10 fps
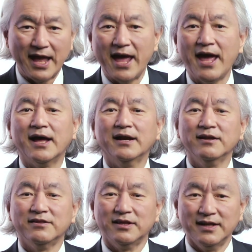
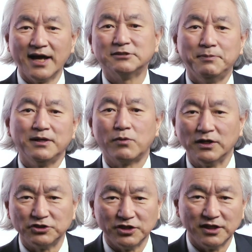And the next big
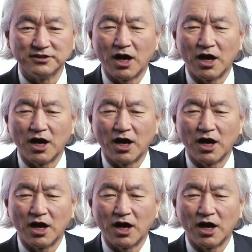question is